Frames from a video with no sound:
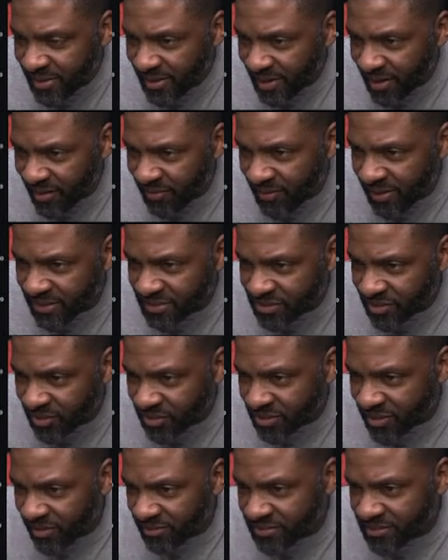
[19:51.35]
All right, so the
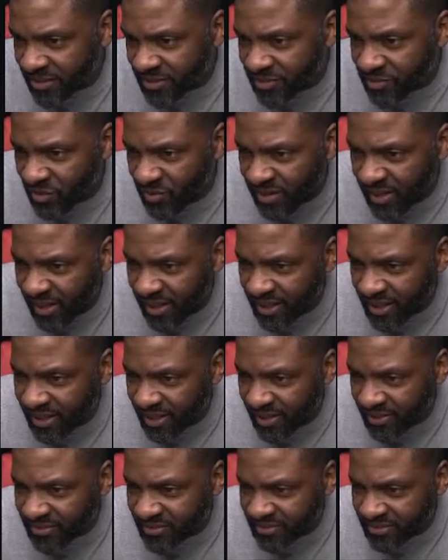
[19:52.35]
1328
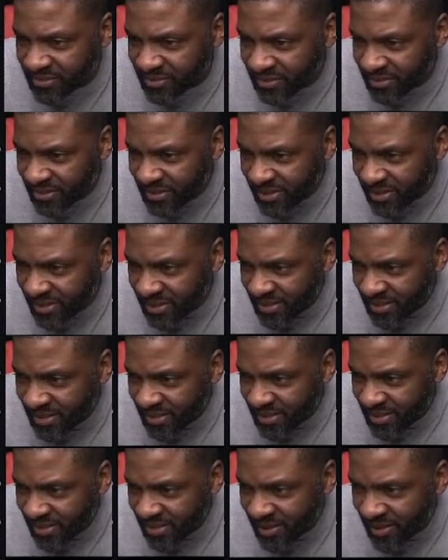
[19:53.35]
candle
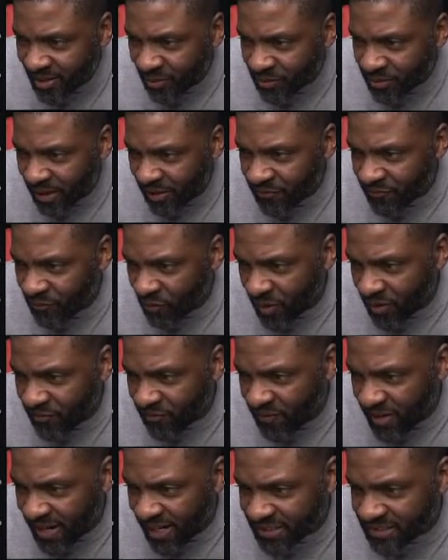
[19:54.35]
It was like
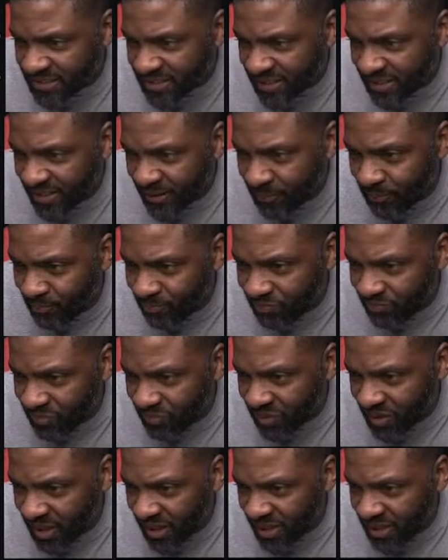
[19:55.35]
45 cents,
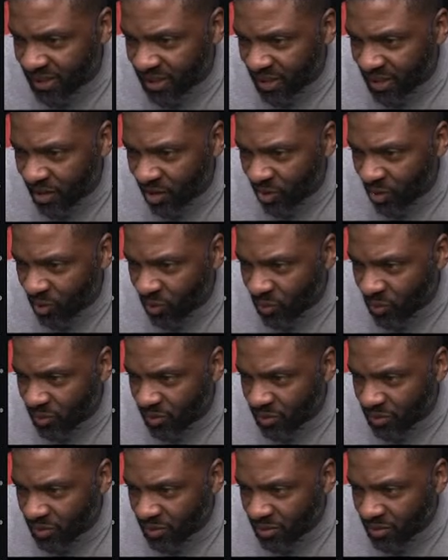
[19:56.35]
and the low
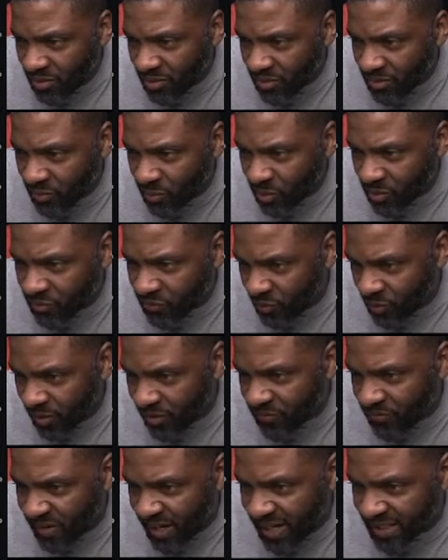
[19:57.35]
was
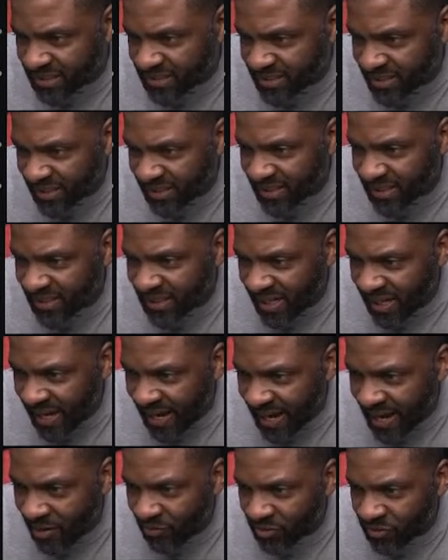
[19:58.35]
45 cents. The
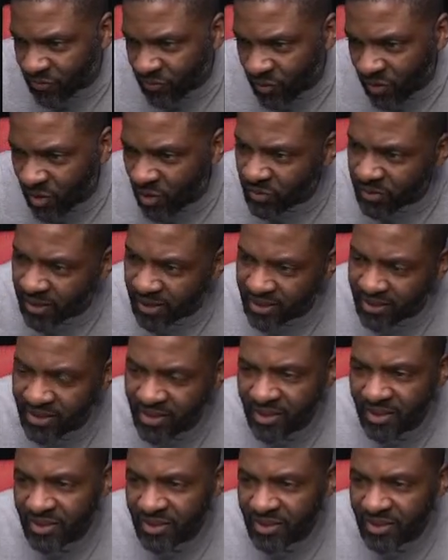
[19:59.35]
high was okay.